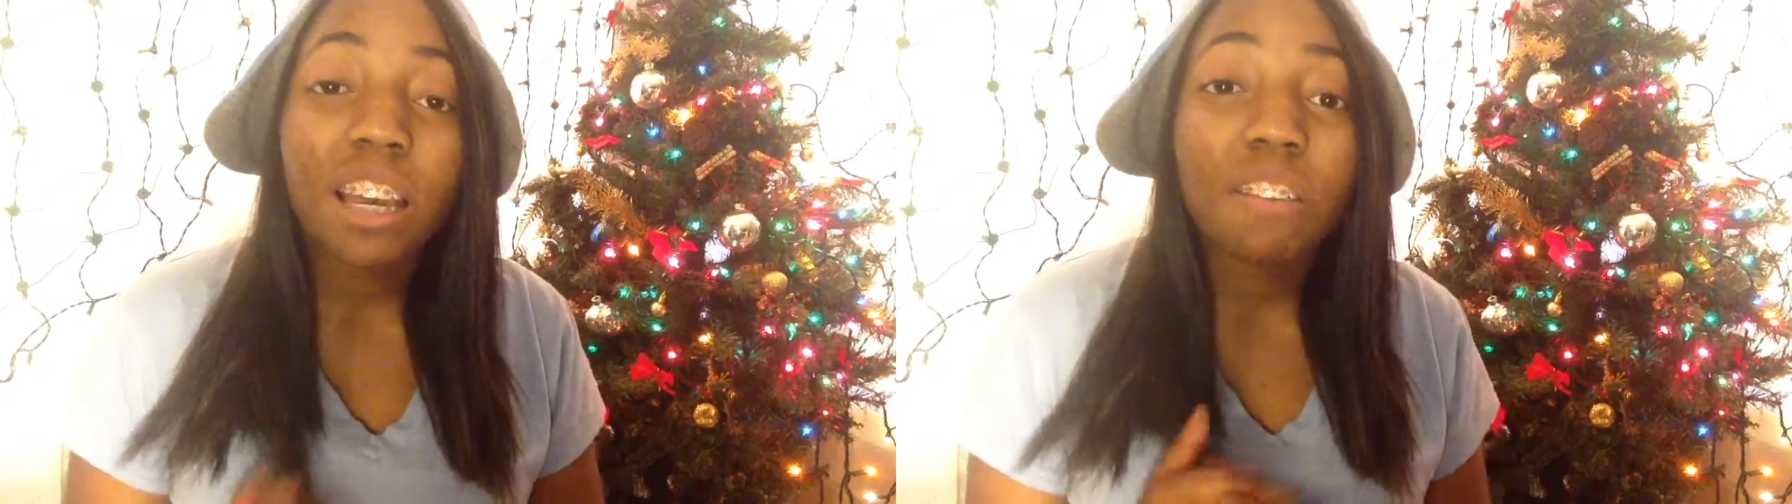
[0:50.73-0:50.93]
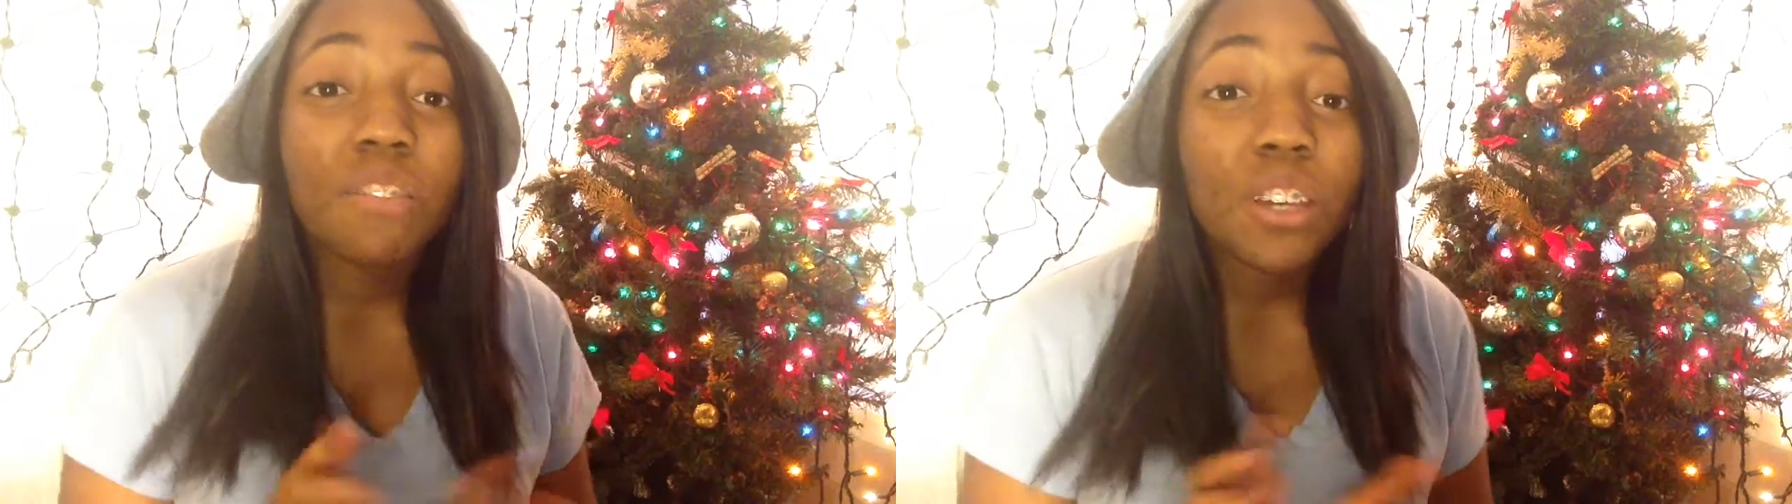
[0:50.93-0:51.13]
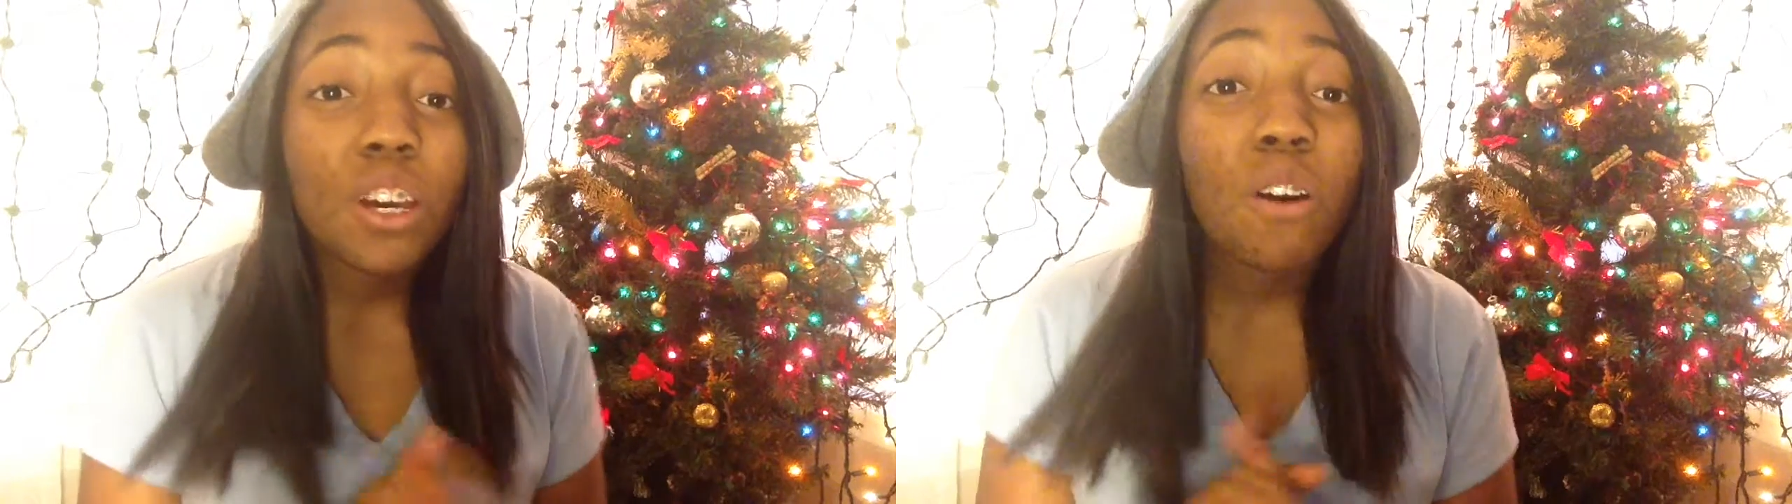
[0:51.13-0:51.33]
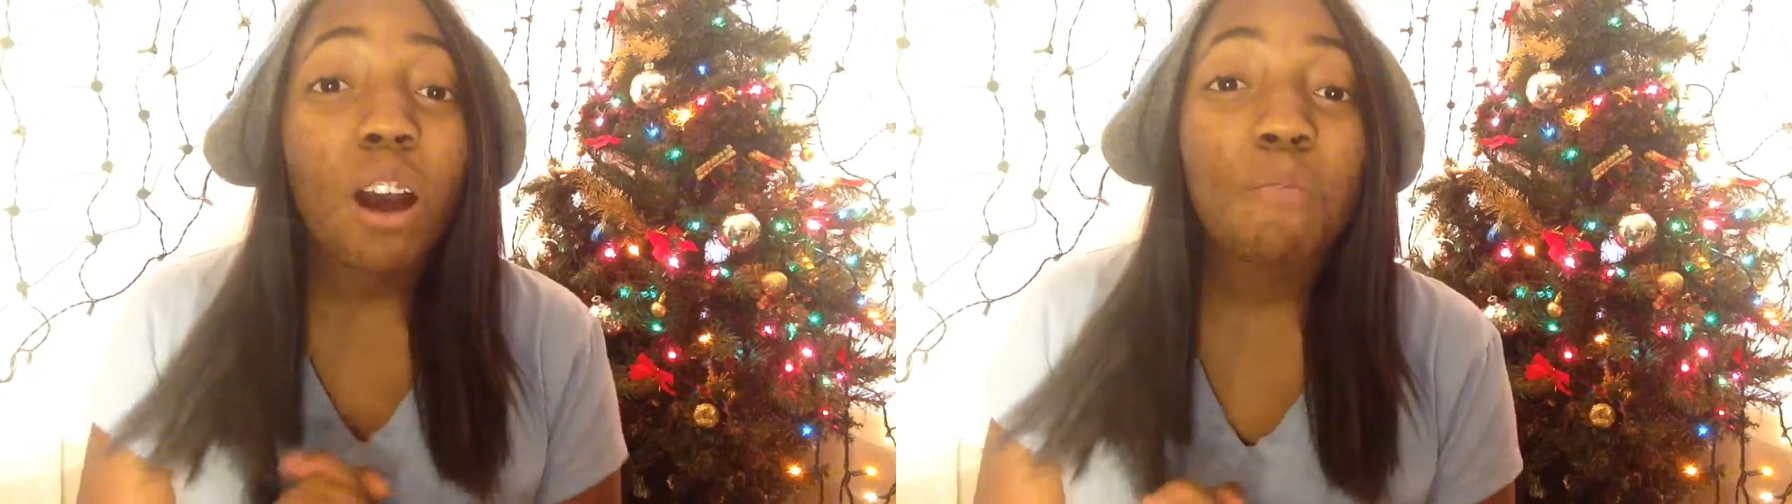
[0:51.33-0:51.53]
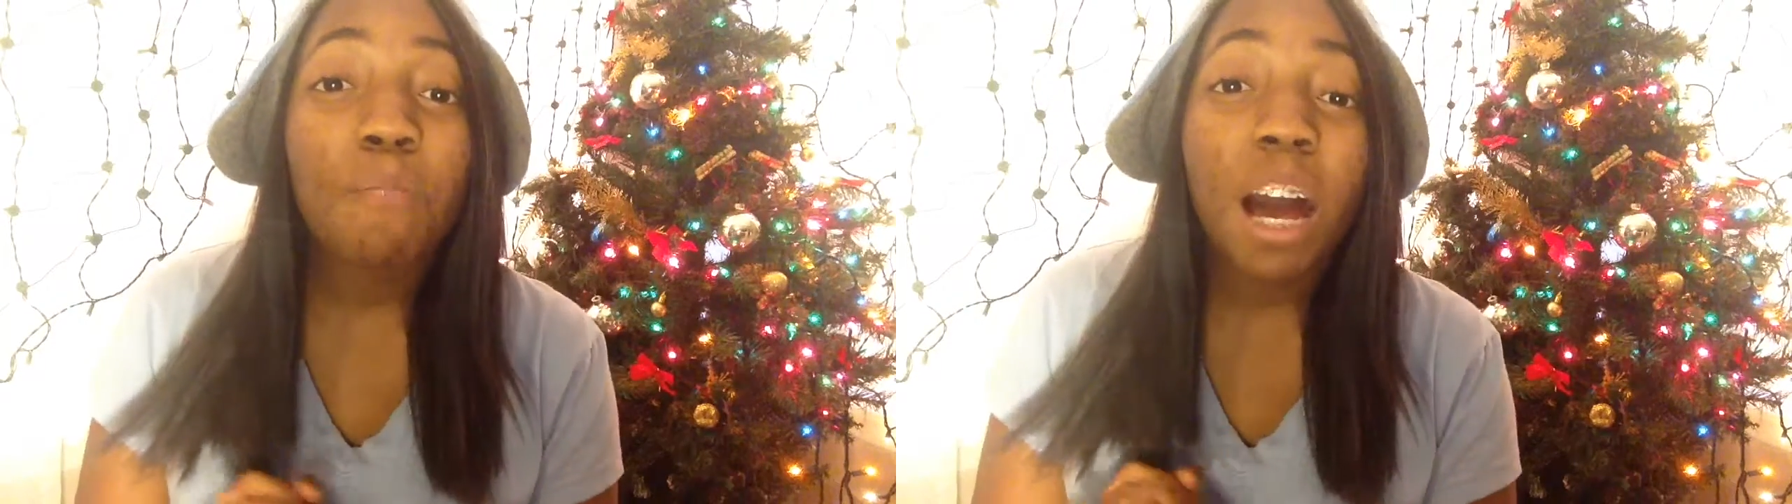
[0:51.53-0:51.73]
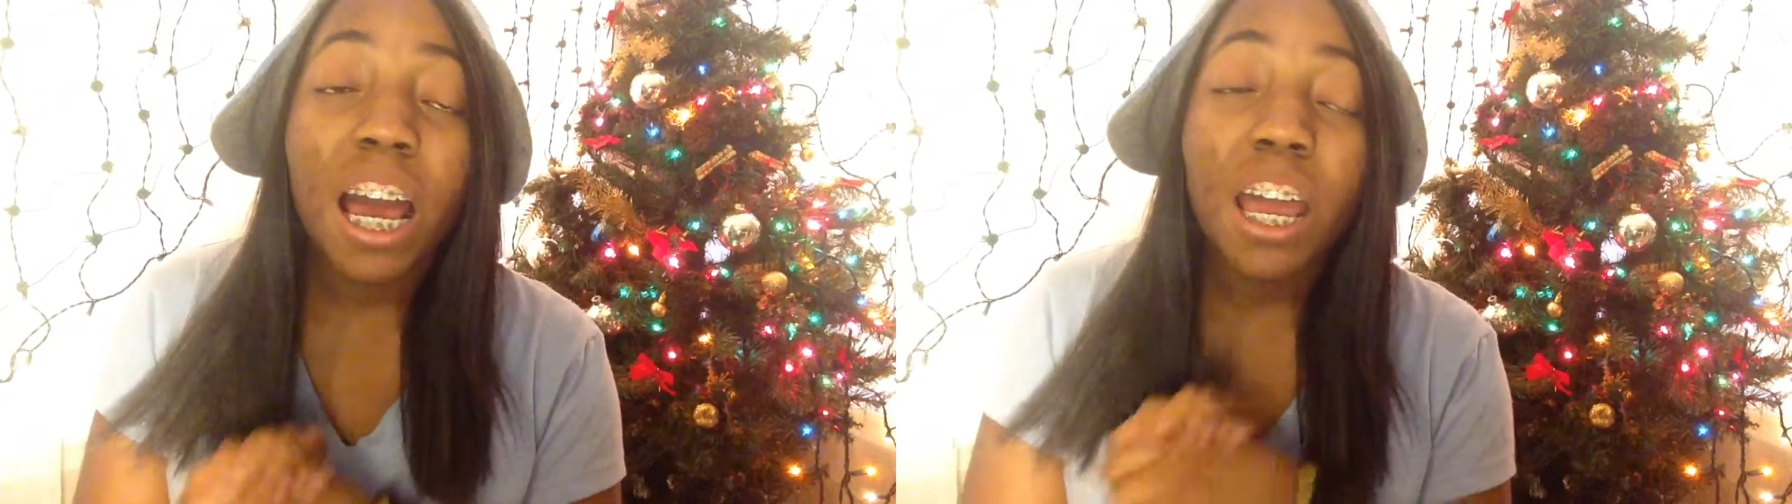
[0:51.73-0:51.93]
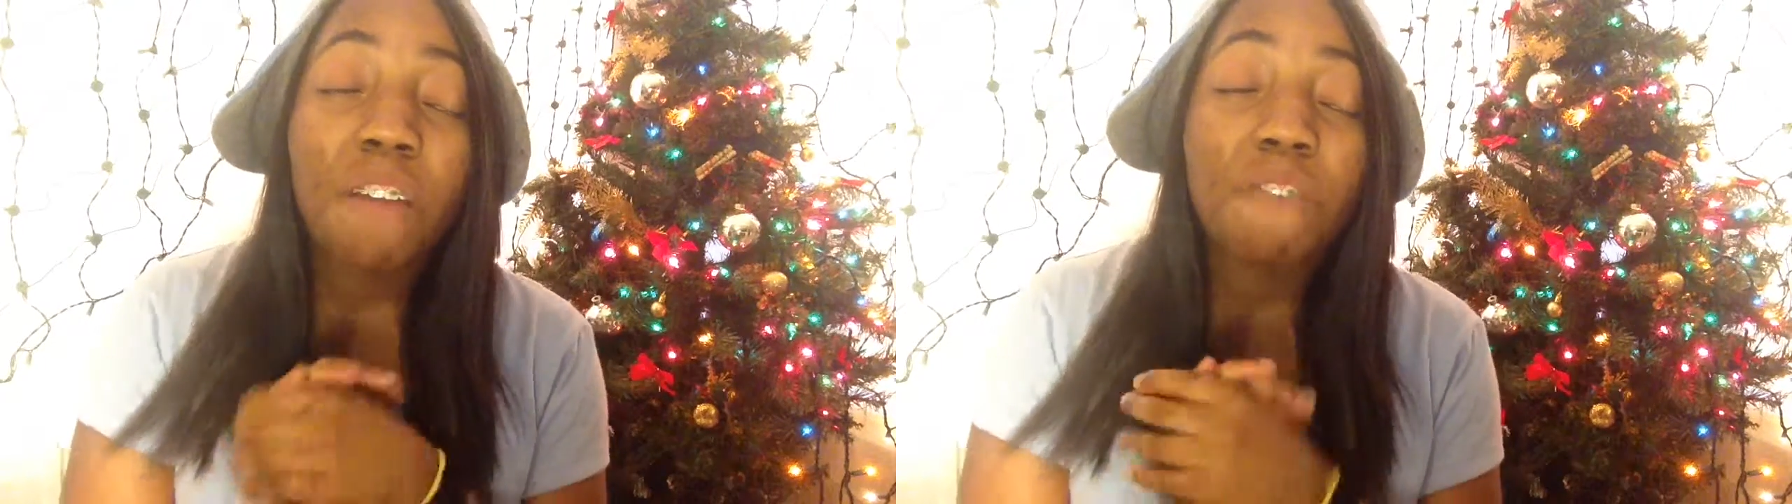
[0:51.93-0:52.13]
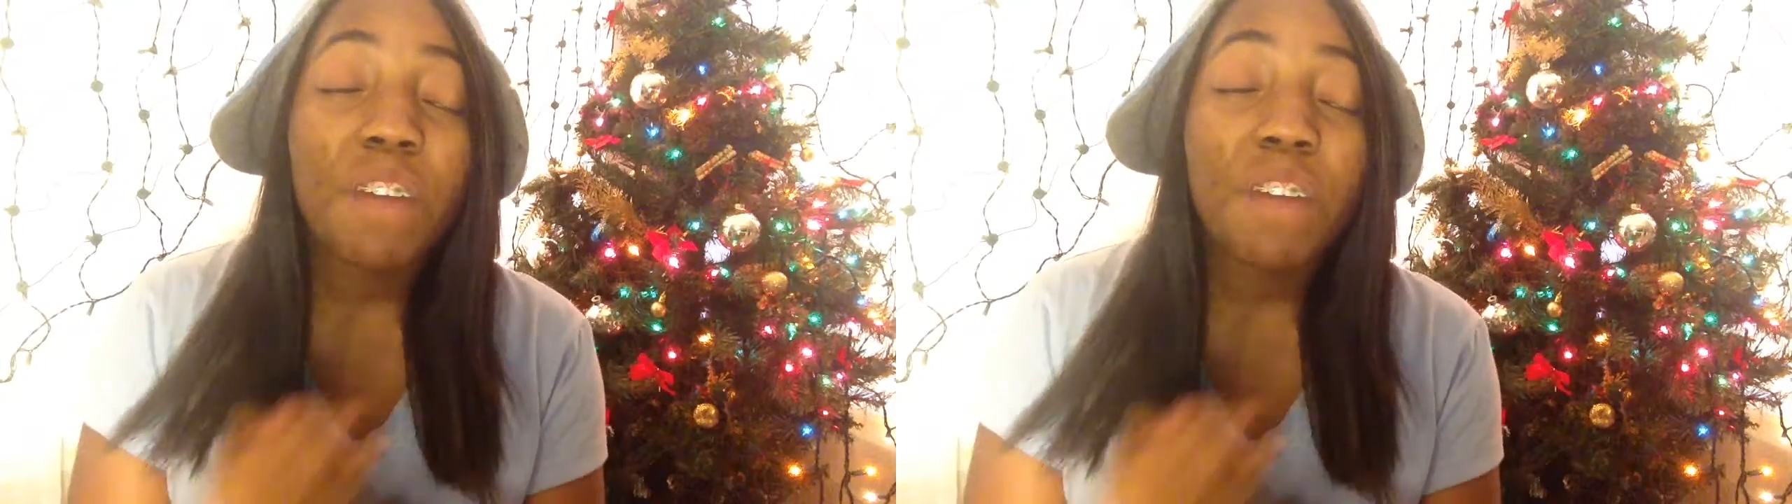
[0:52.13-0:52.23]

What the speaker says: a few of my